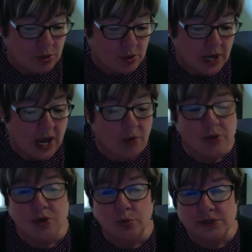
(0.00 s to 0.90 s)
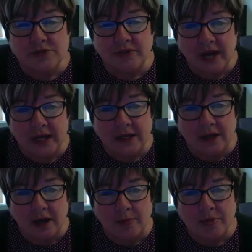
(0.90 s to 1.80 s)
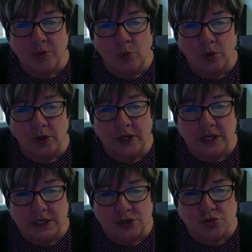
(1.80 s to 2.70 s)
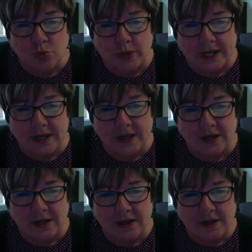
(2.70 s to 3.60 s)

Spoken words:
how you will divide up the work each week.